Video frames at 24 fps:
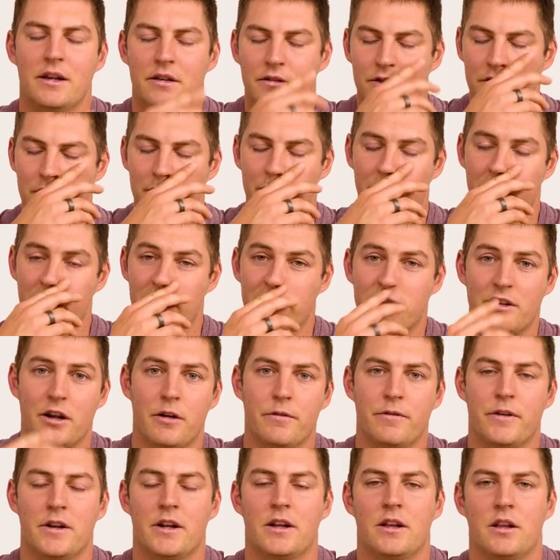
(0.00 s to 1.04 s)
So you put
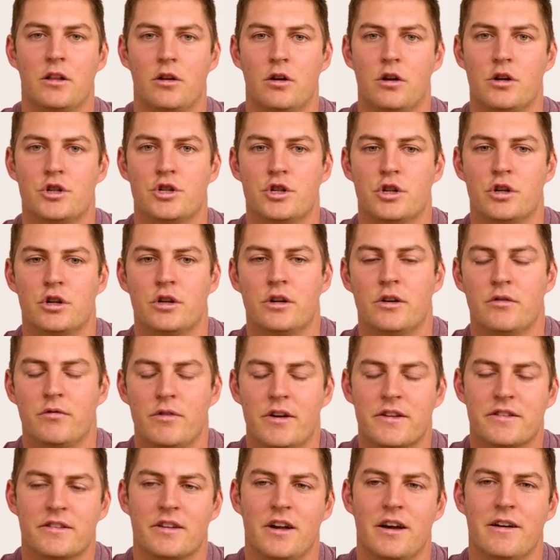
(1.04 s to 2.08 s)
yourself at a larger
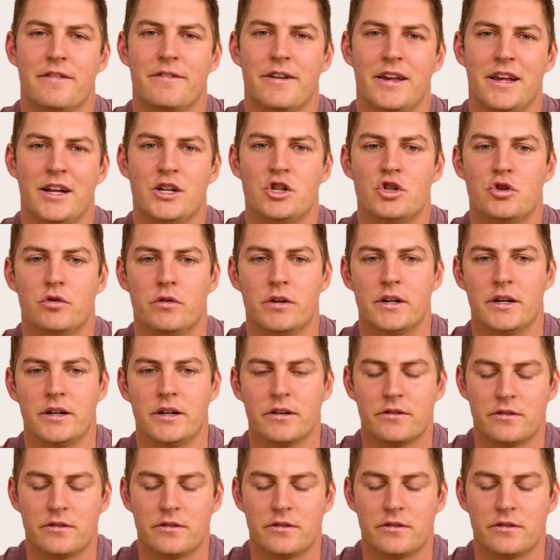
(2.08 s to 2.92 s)
risk of injury.